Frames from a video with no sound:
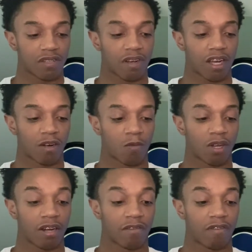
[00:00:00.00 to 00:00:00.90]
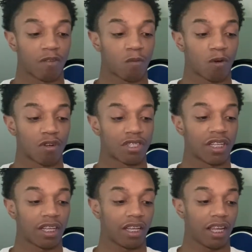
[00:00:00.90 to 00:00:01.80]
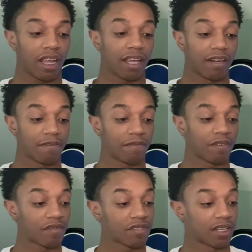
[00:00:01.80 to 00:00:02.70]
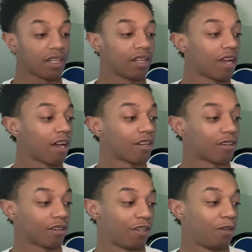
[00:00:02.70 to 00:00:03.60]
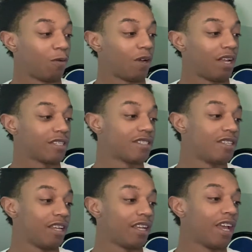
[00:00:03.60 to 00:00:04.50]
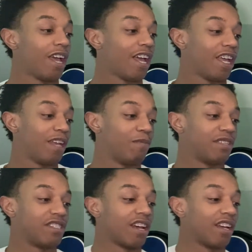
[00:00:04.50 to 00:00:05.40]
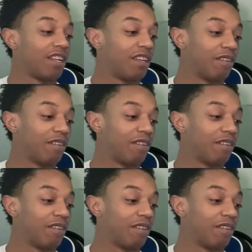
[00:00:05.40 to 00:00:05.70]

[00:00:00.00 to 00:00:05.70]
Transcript: I got a 1-year free warranty and a $15 USD Amazon gift